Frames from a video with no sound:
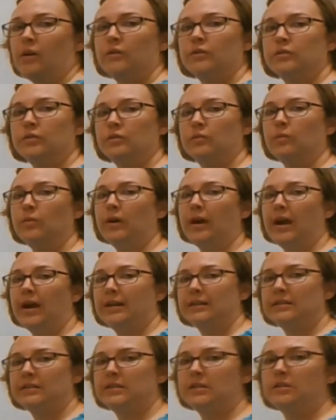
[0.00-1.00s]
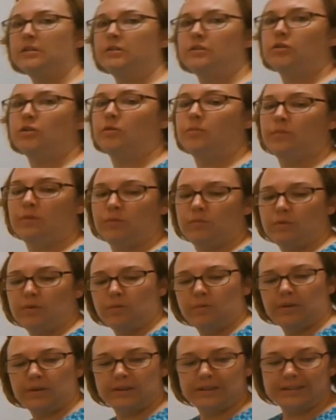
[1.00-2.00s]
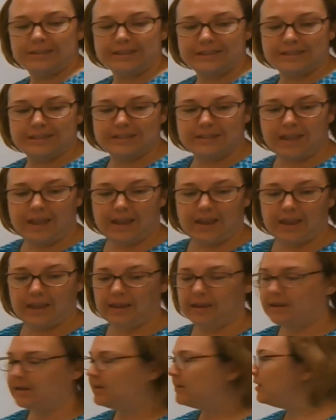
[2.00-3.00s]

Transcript: So we're asked to determine what we can say